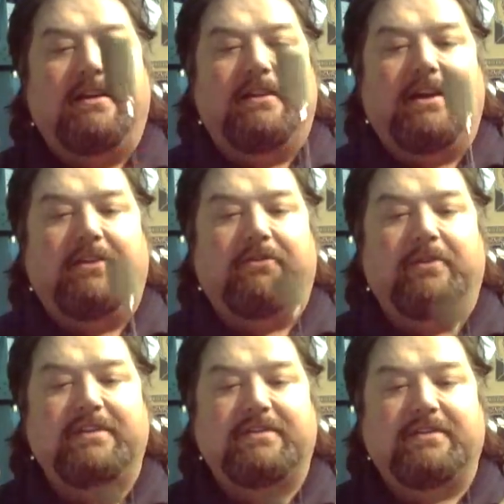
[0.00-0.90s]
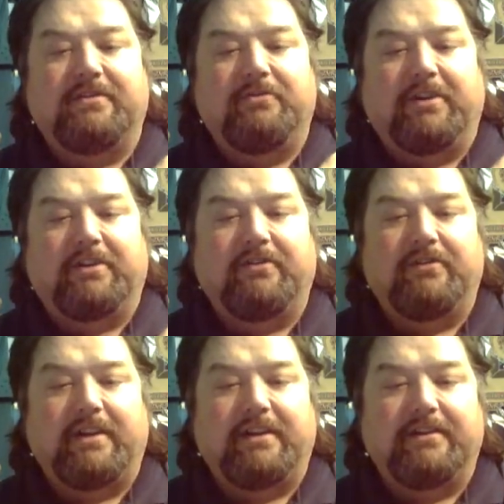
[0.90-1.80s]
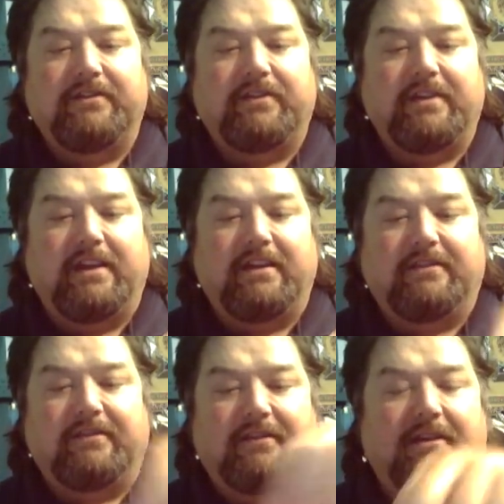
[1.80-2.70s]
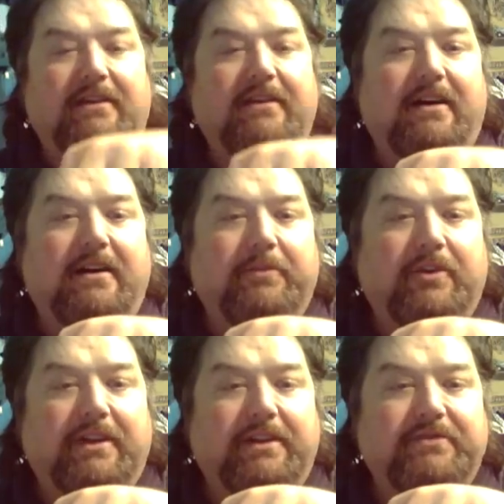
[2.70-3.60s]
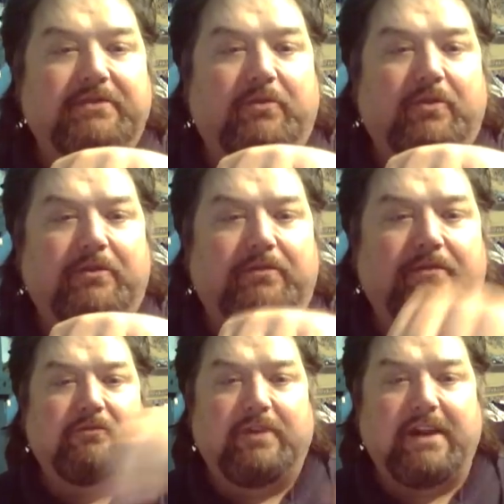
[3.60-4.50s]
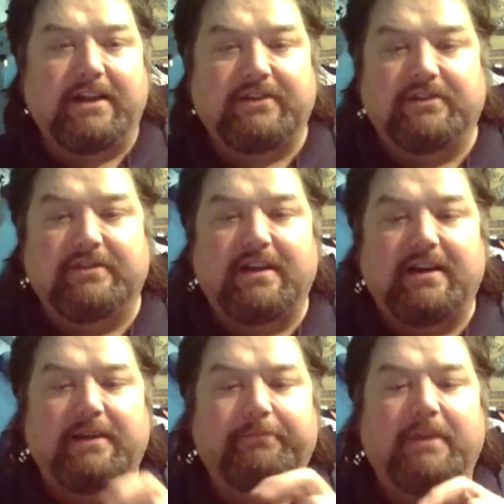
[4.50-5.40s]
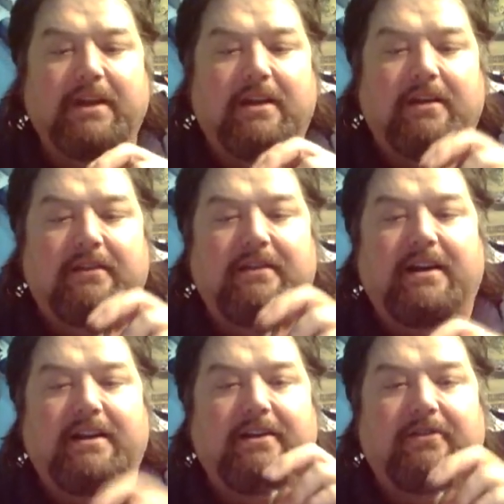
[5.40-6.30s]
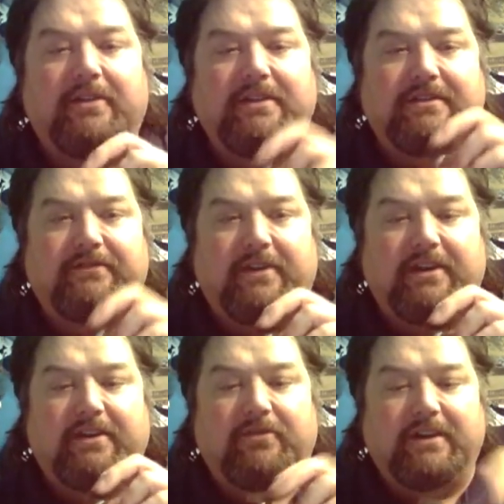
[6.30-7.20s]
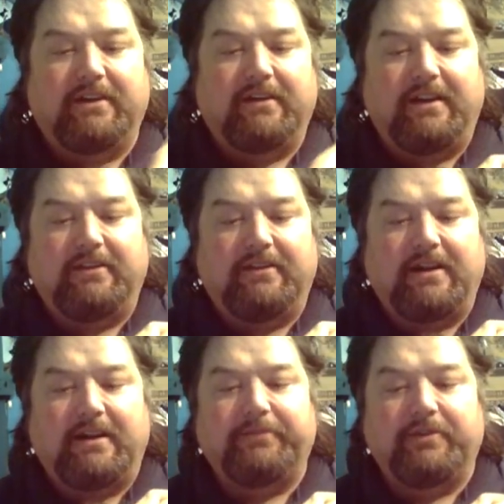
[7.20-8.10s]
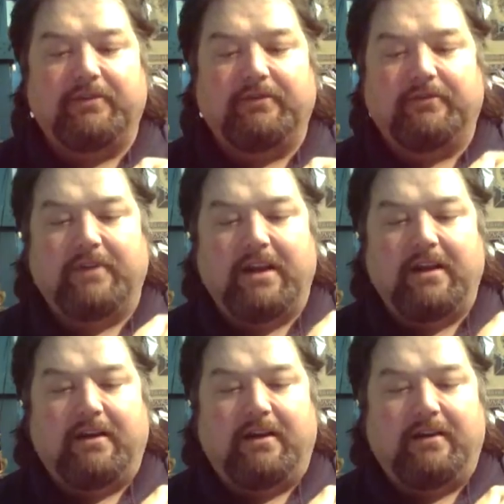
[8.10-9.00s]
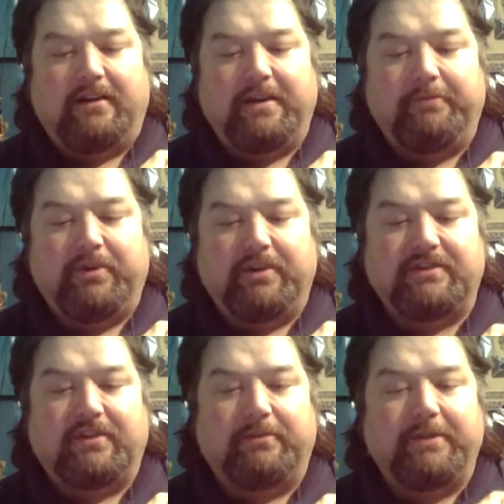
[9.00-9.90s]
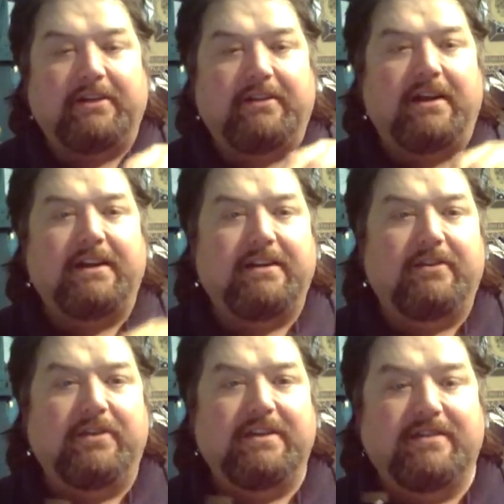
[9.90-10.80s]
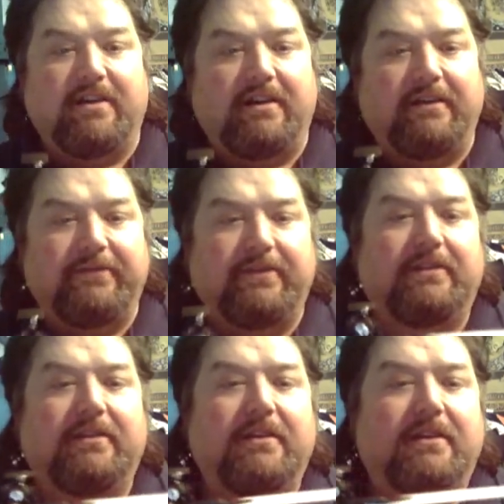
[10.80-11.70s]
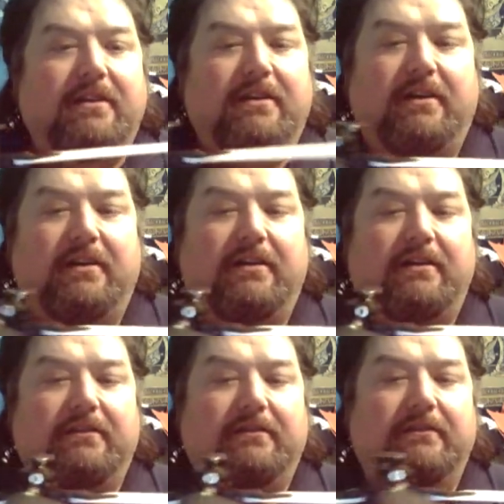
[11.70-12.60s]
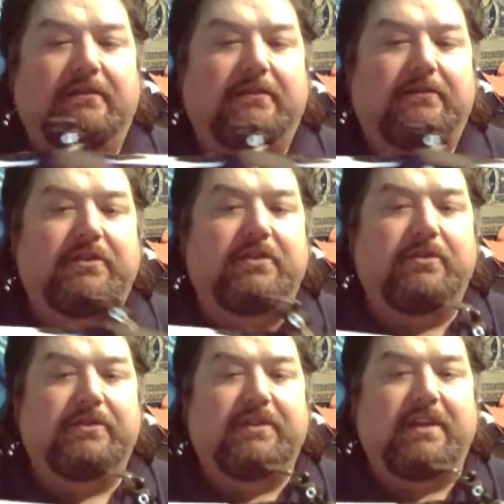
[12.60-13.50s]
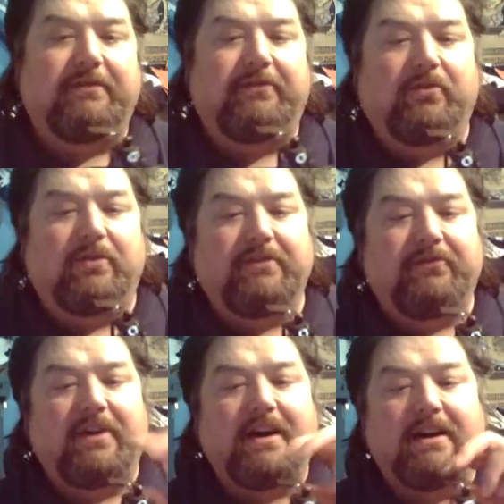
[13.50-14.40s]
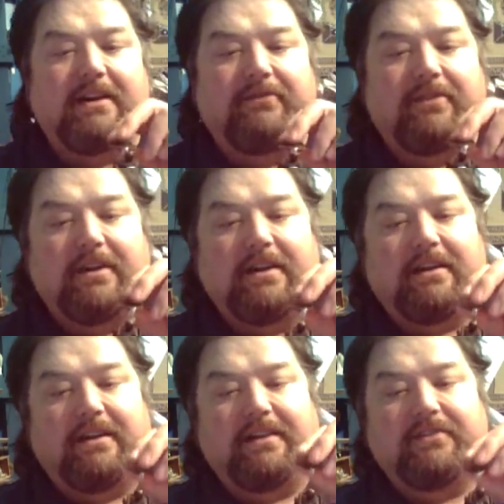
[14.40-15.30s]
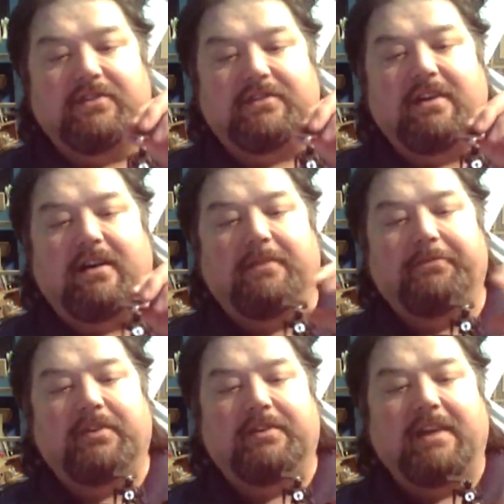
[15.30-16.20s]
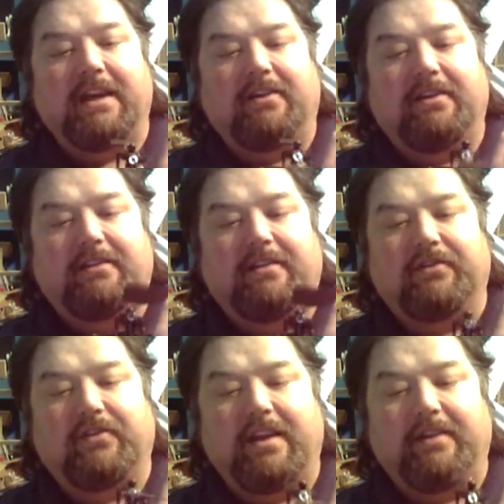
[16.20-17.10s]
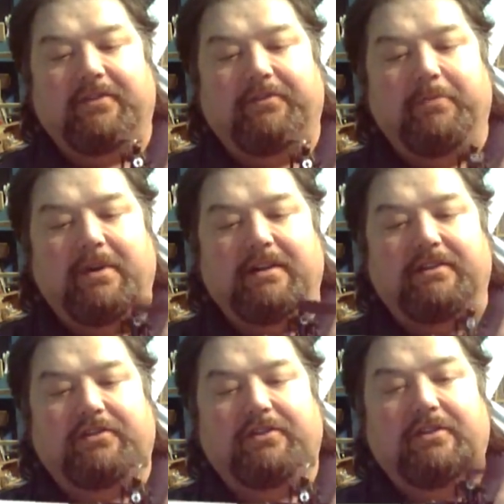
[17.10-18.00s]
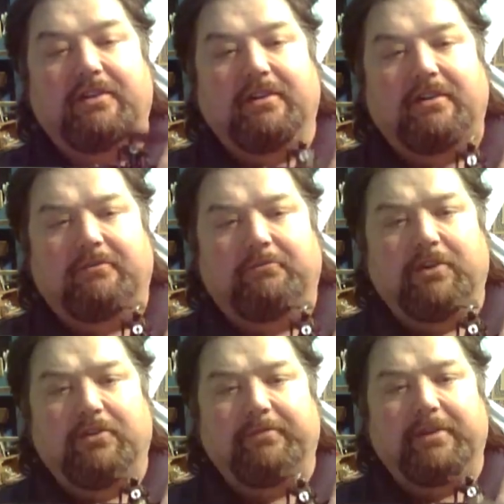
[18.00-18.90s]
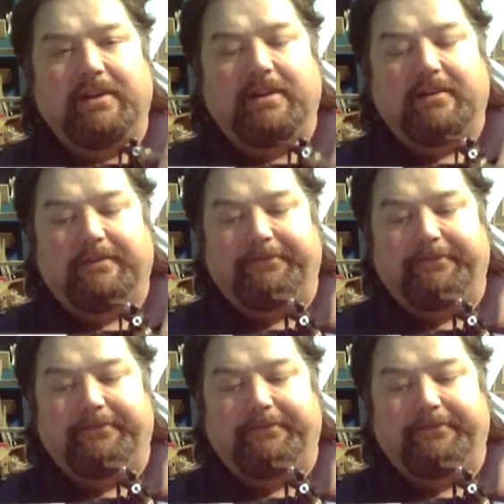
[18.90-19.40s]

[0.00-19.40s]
Now, the reason you want to do that is it's a lot calmer. It gives you more reaction time. 90 degrees is very quick. A helicopter inputs are about 90 degrees off. You go into that 45, it just calms it down and doesn't have as much movement in it.